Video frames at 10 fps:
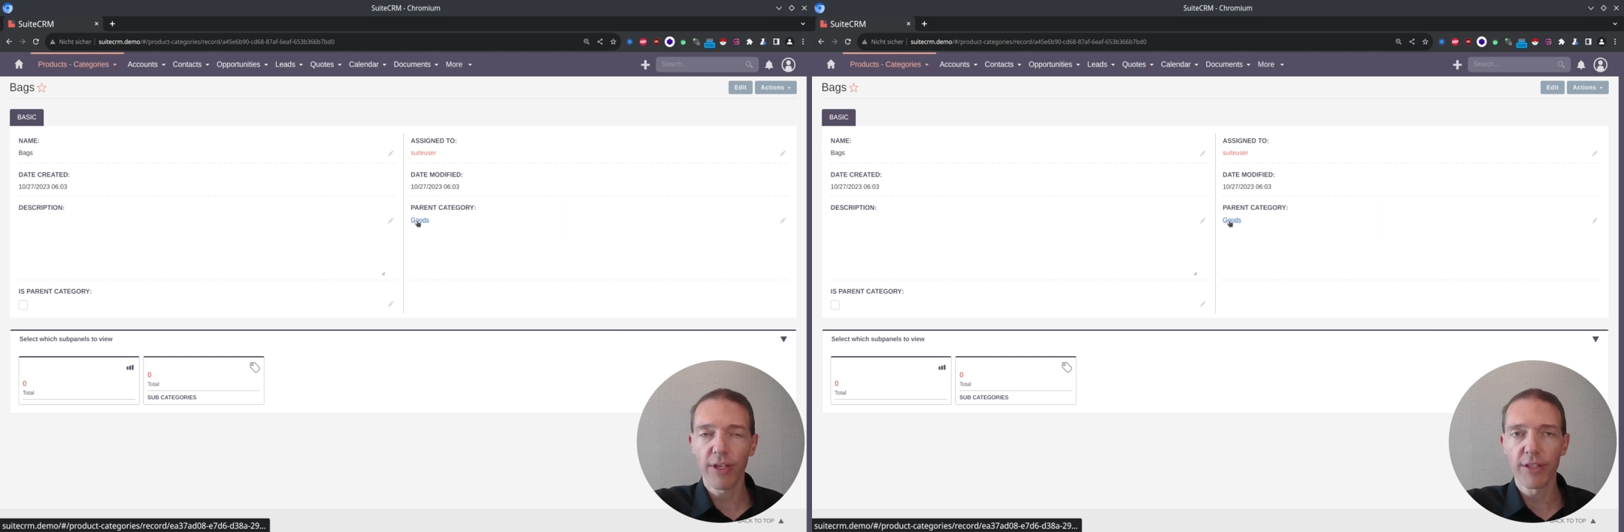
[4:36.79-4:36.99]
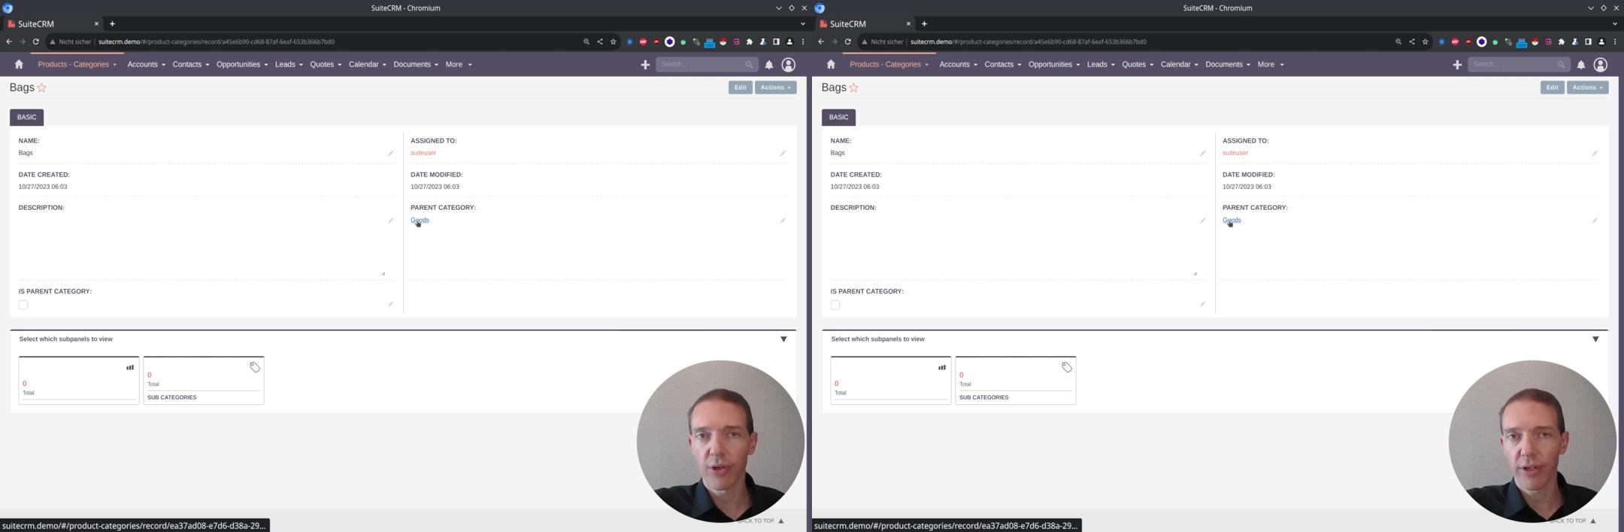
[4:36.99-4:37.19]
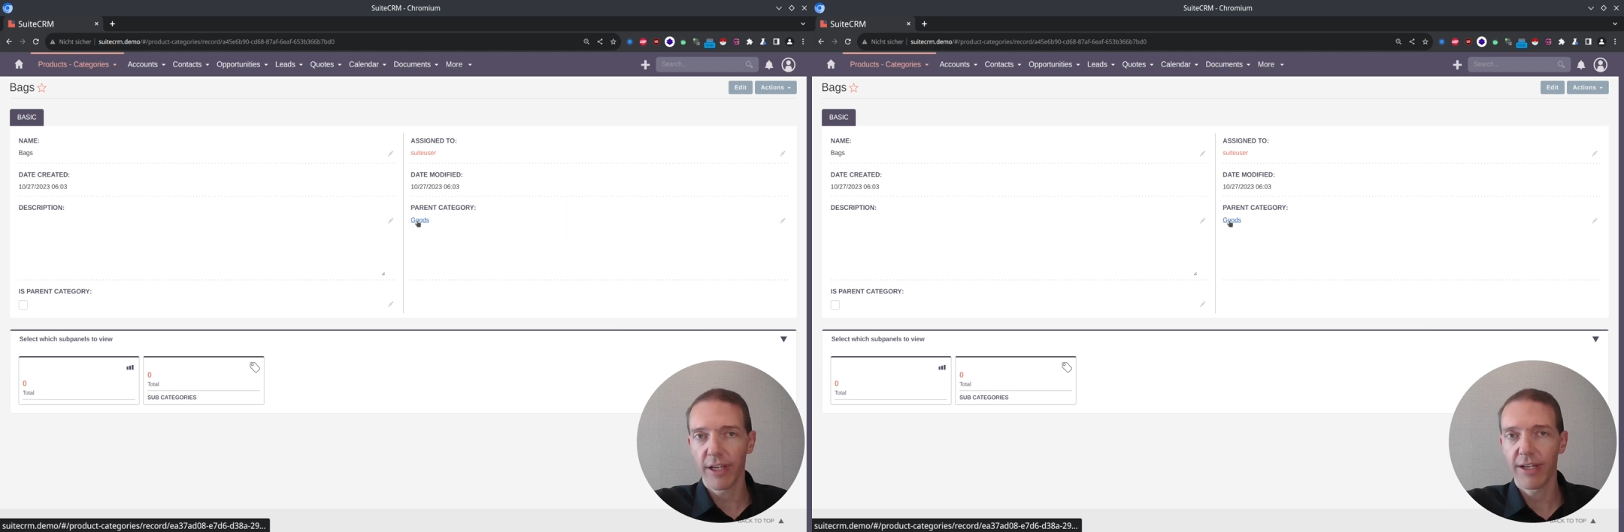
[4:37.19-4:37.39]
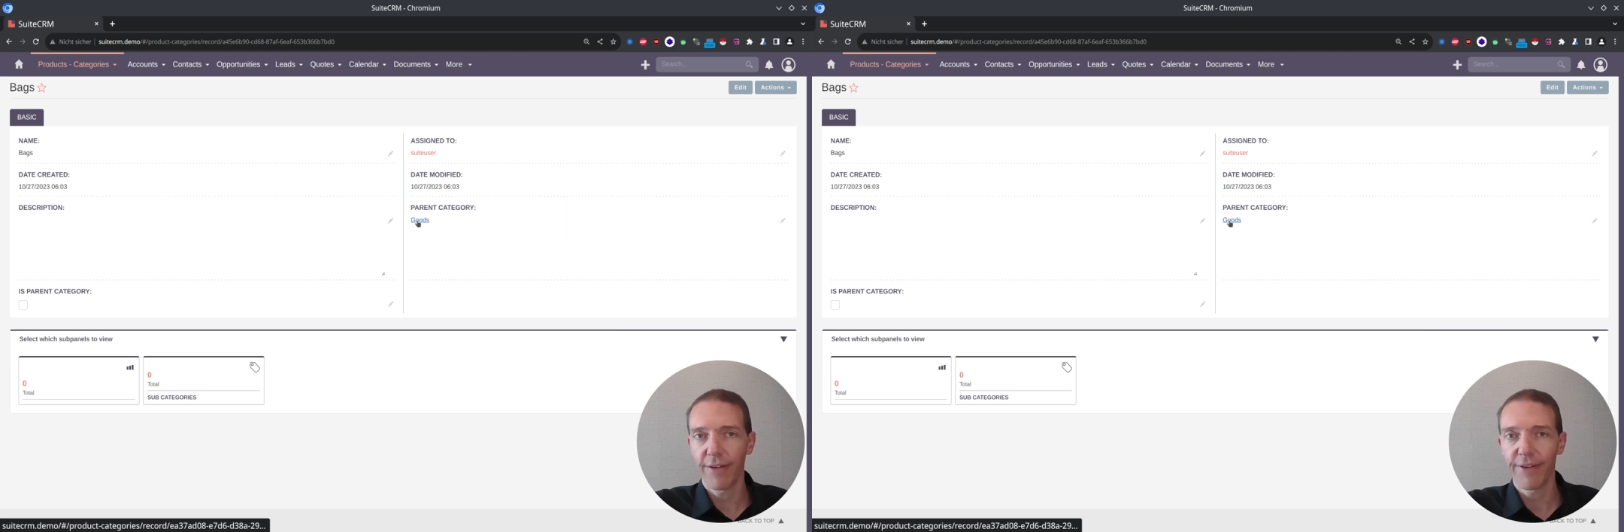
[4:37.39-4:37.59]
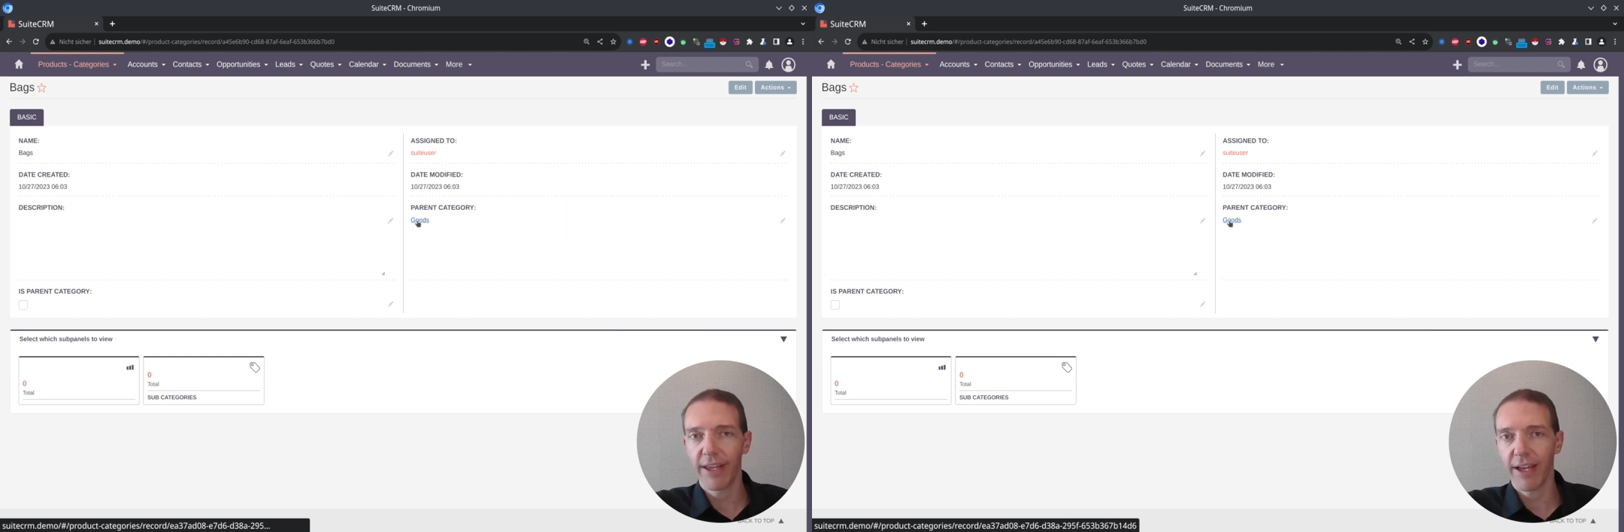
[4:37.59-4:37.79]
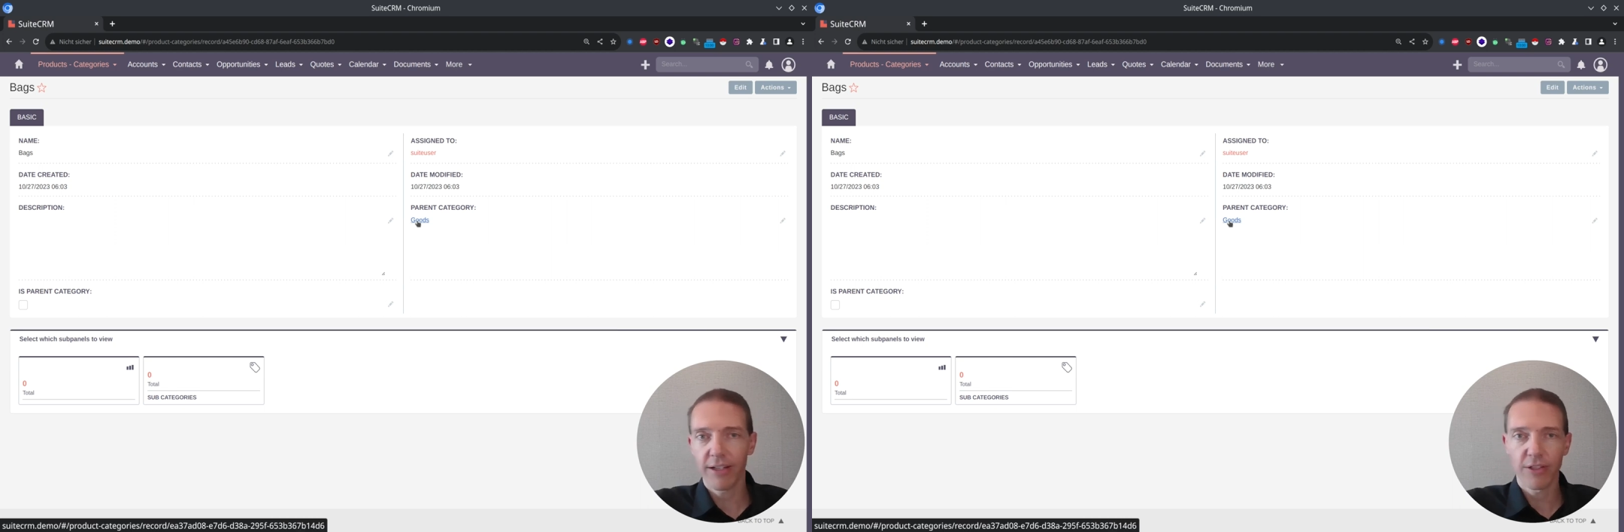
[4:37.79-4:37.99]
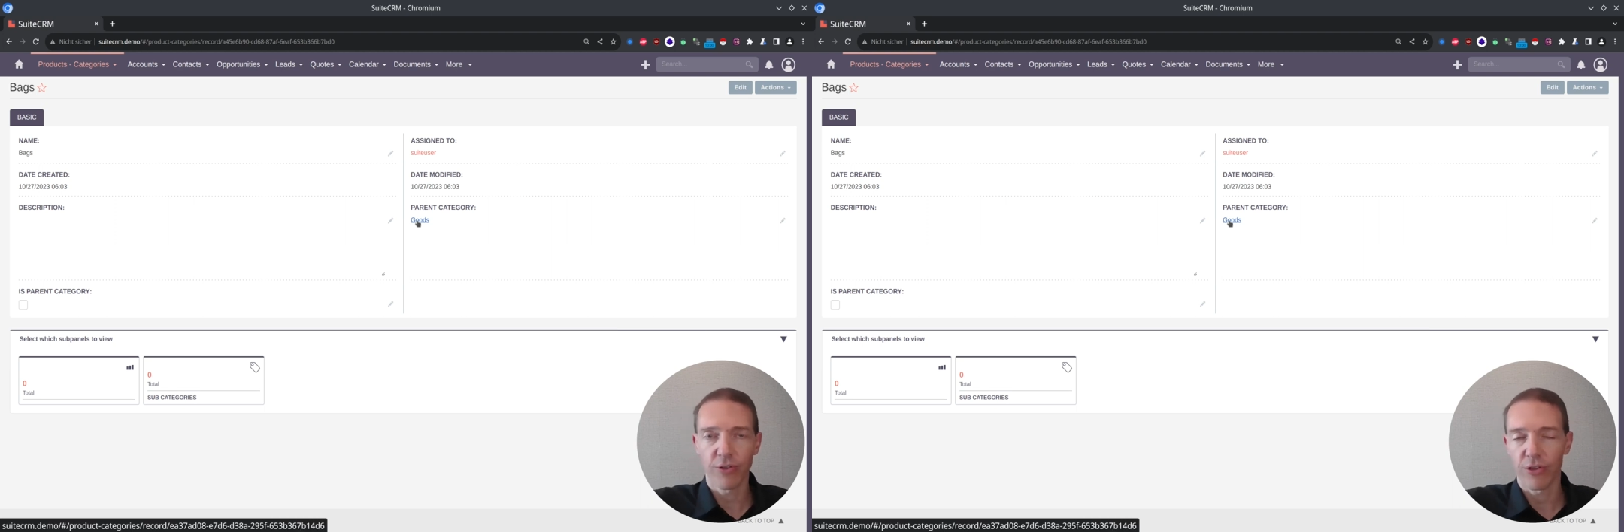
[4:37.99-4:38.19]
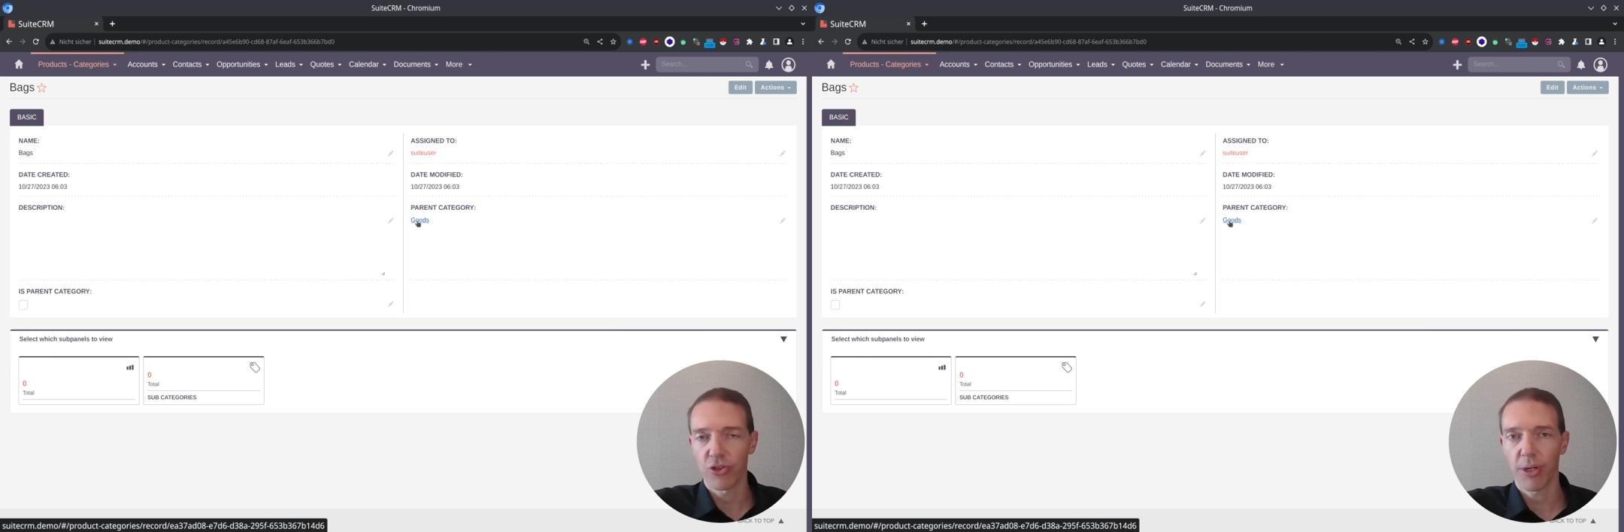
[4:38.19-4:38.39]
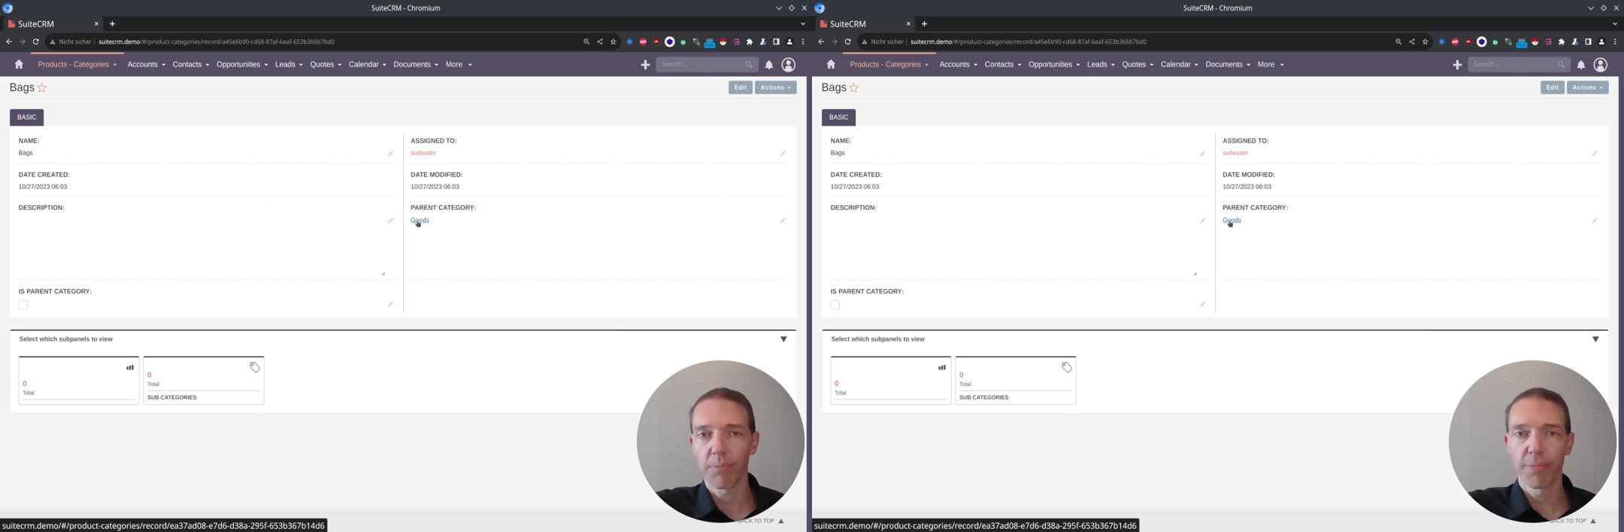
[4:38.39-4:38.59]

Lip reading: so I can navigate or jump